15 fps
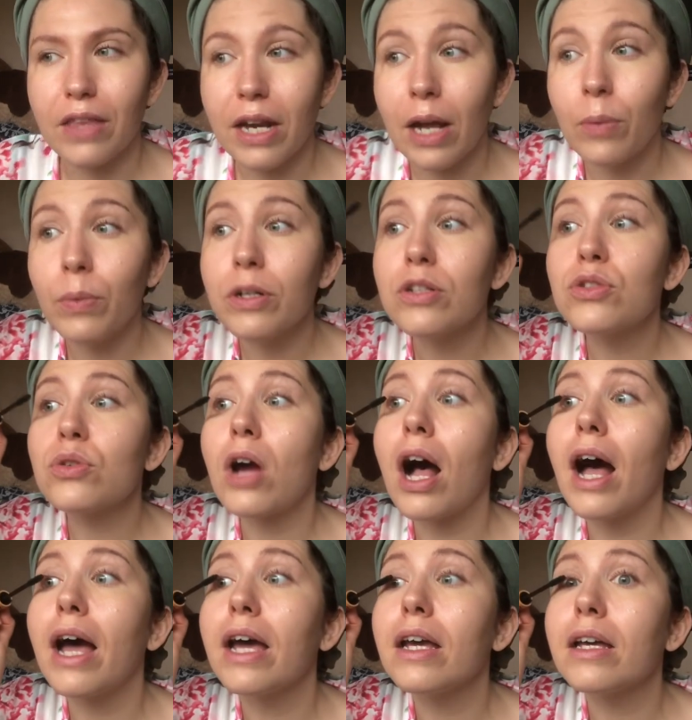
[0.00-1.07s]
that I will
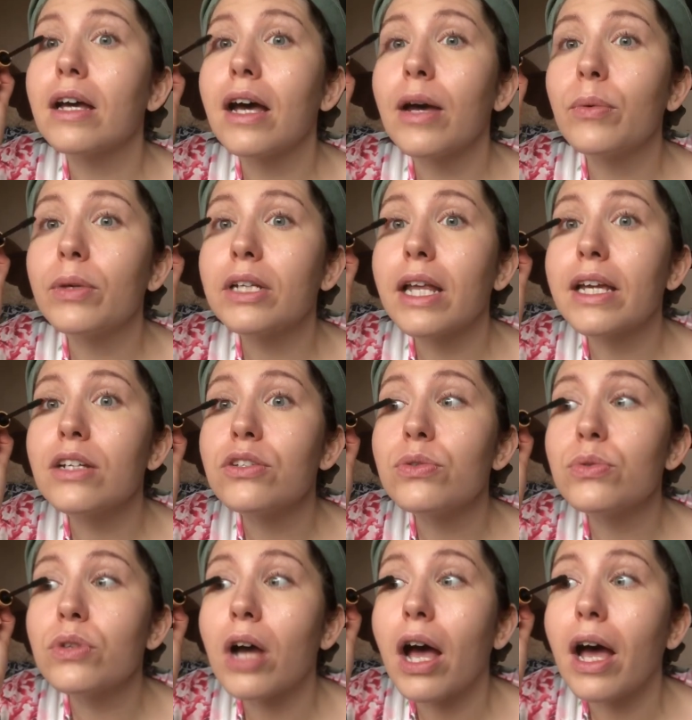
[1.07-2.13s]
try. I would like
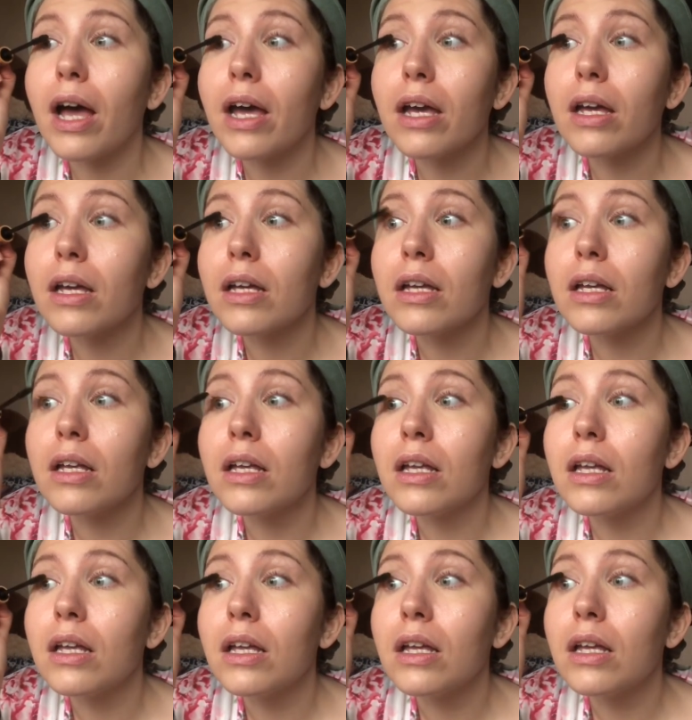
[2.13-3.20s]
to try.
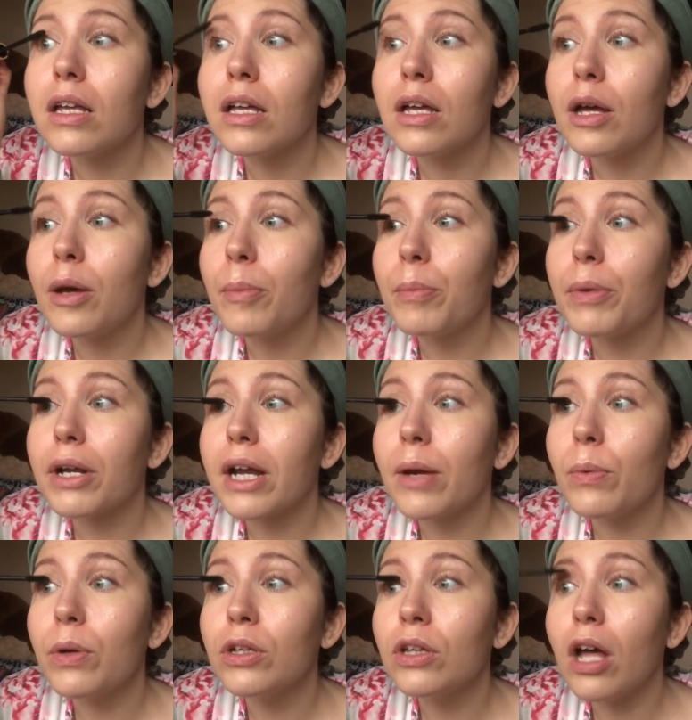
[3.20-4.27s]
But I
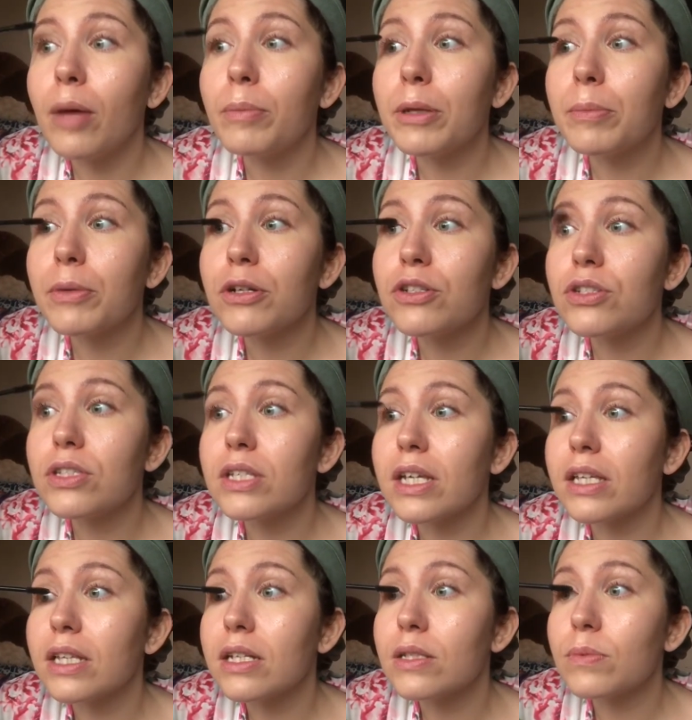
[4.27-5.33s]
will not be purchasing
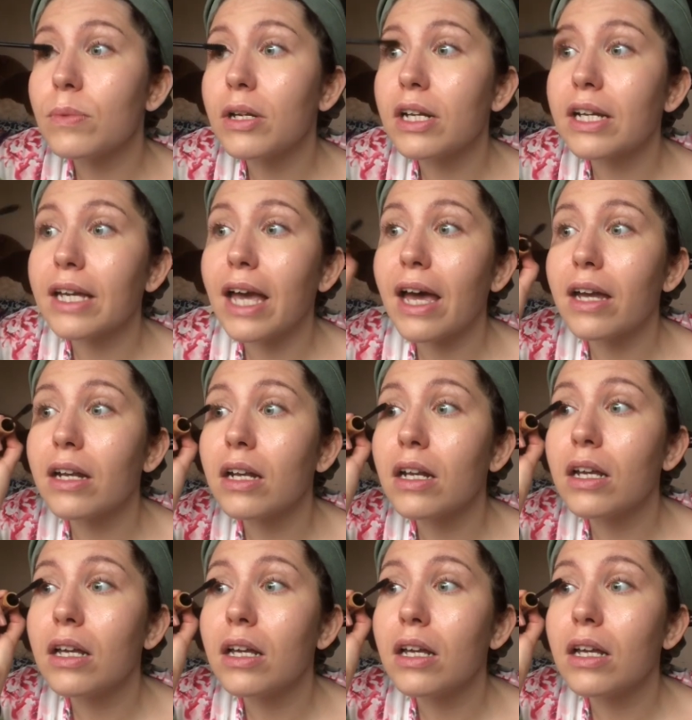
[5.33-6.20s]
this one again.